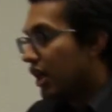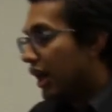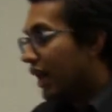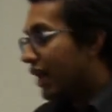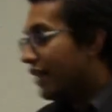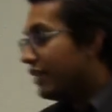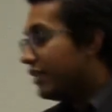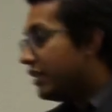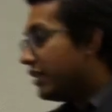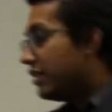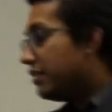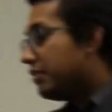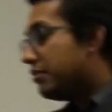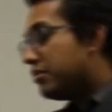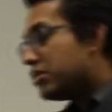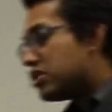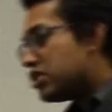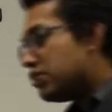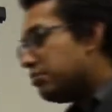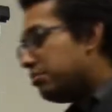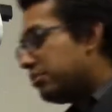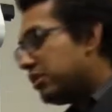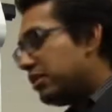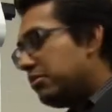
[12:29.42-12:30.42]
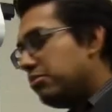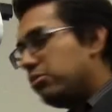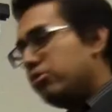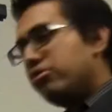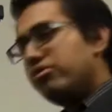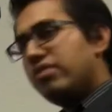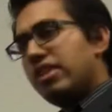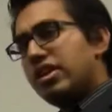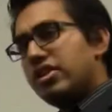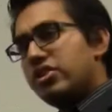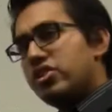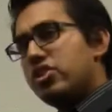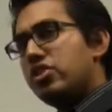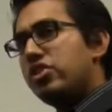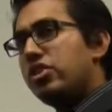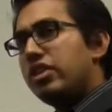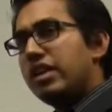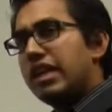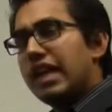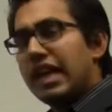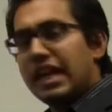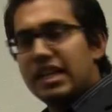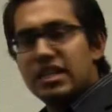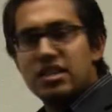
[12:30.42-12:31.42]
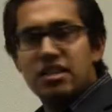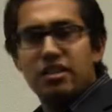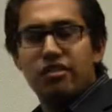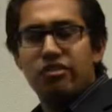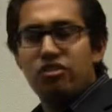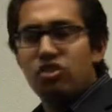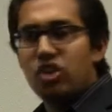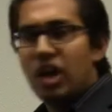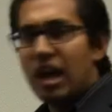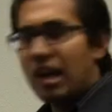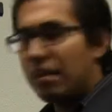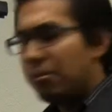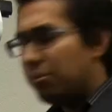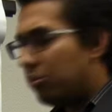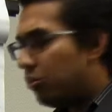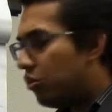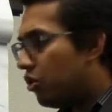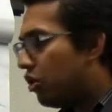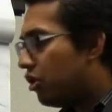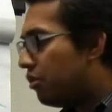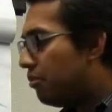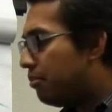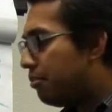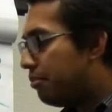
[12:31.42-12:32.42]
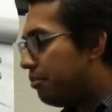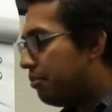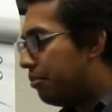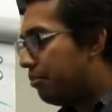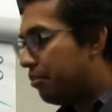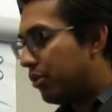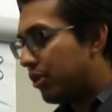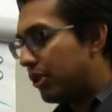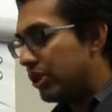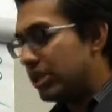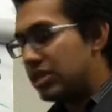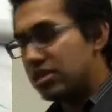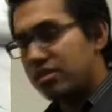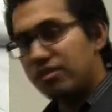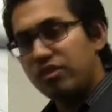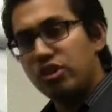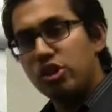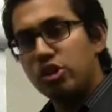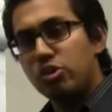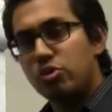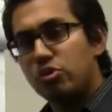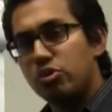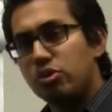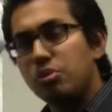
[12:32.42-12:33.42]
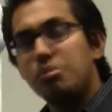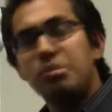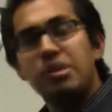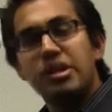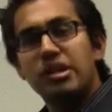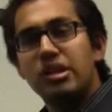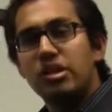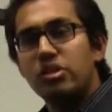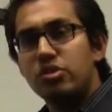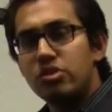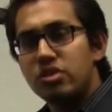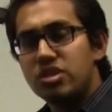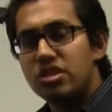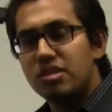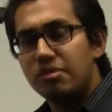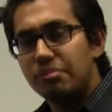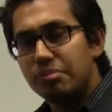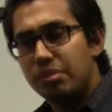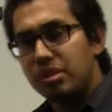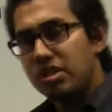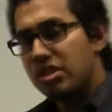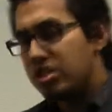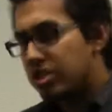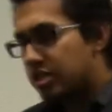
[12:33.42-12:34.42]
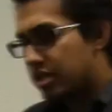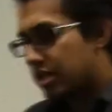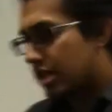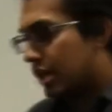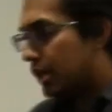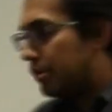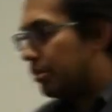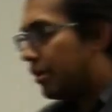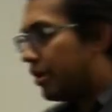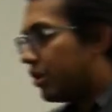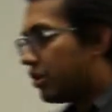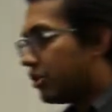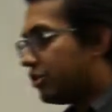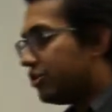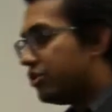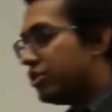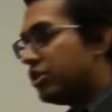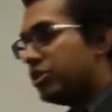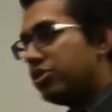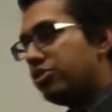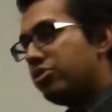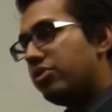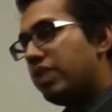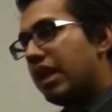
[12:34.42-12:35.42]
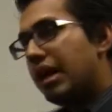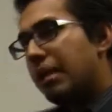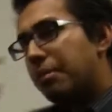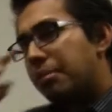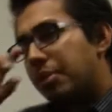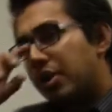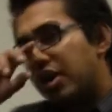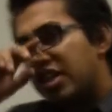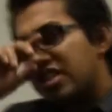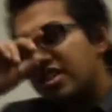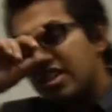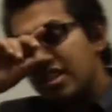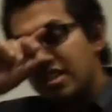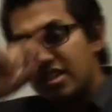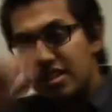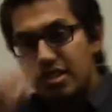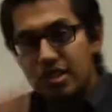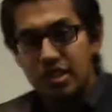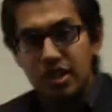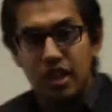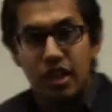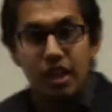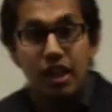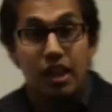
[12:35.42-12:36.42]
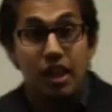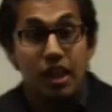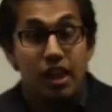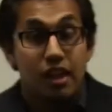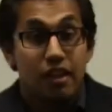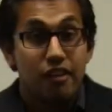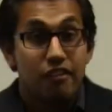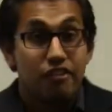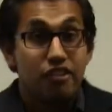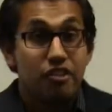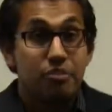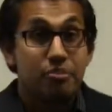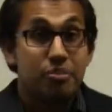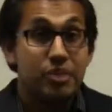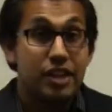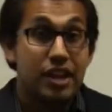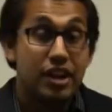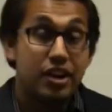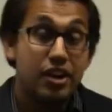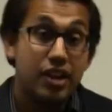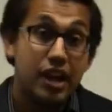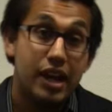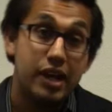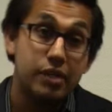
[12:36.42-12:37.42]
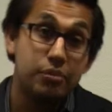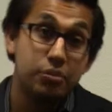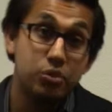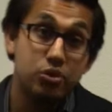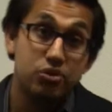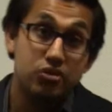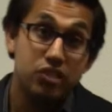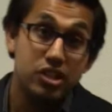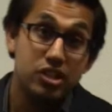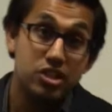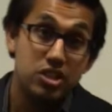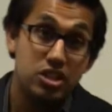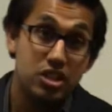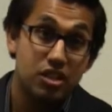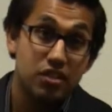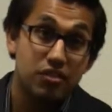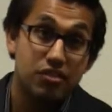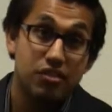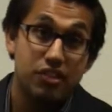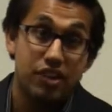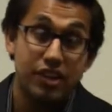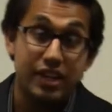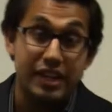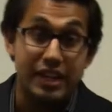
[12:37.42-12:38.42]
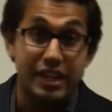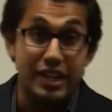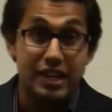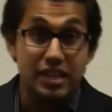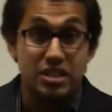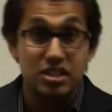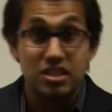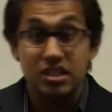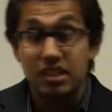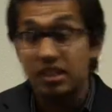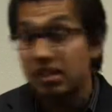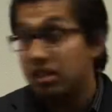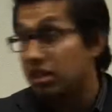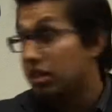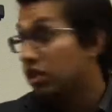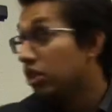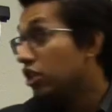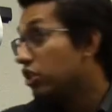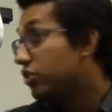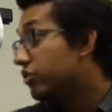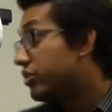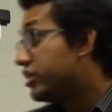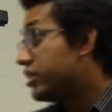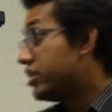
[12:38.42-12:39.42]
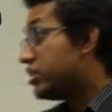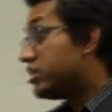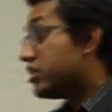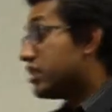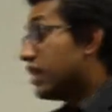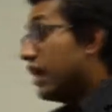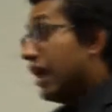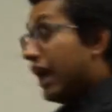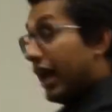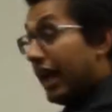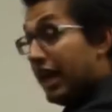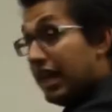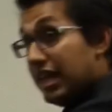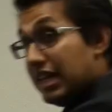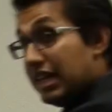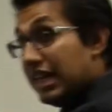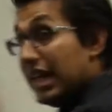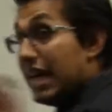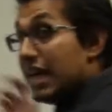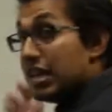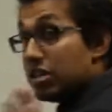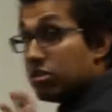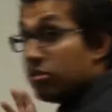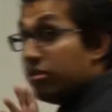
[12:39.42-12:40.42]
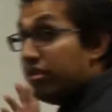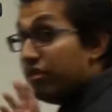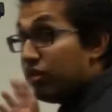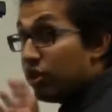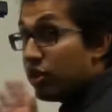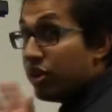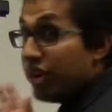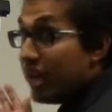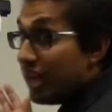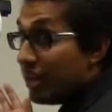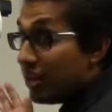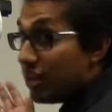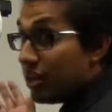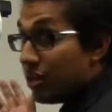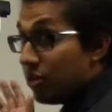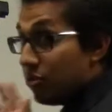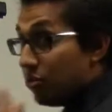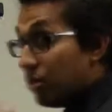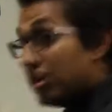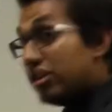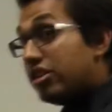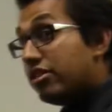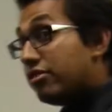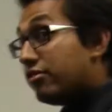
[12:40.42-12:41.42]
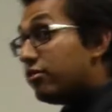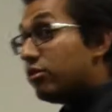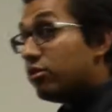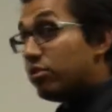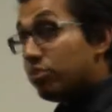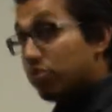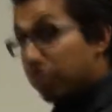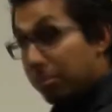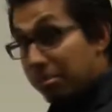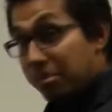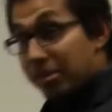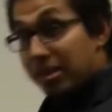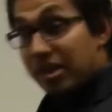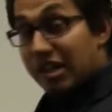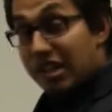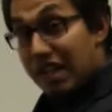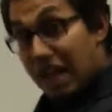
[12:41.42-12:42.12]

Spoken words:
And then simply move on to your next. If you had more points for your rubric, you would simply just keep on going through that process. From there, I'd move on to the very next thing, which is, hey class, we've created a wonderful rubric.